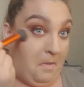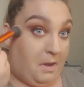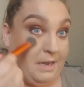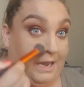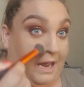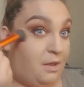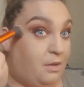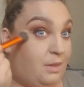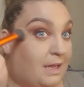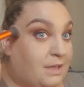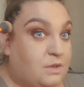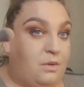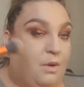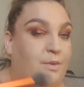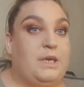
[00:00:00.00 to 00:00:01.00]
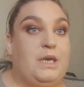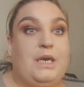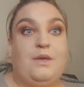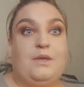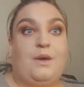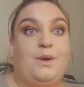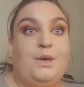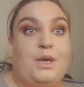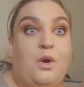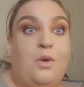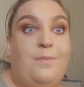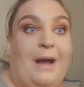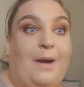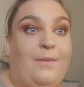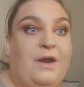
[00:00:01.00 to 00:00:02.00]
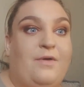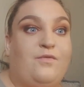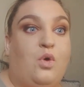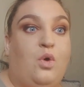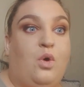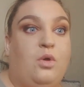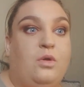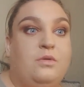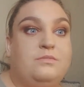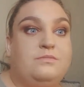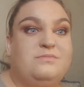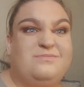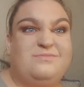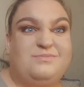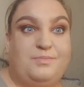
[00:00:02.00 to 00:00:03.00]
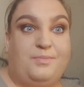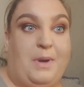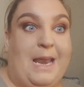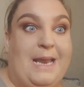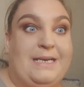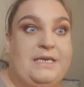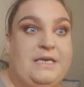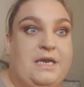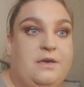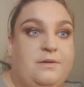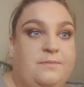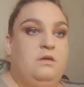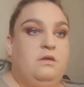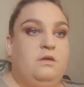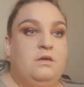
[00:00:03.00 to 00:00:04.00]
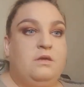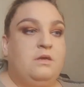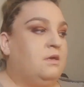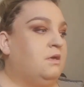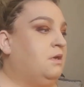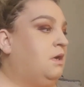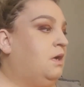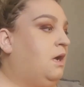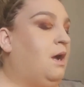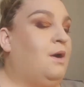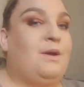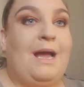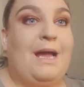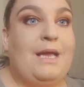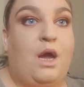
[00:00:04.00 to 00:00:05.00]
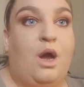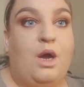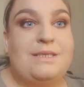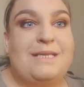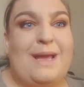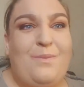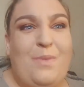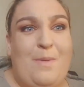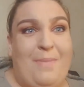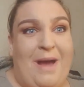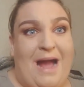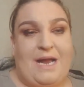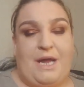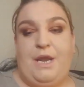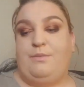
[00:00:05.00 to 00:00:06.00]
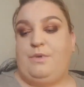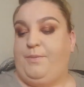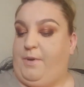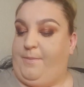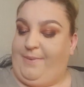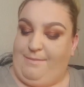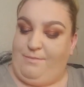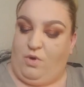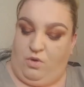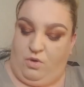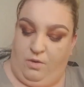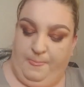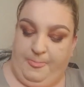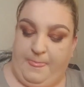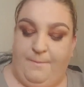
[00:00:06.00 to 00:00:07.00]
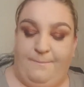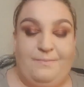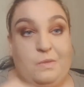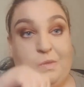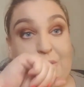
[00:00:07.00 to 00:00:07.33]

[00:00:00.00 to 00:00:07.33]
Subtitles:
but no, that's what we're going to do. So I'm going to come back when I've all blended in. Okay guys, and we're back, and I'm going to put a bit more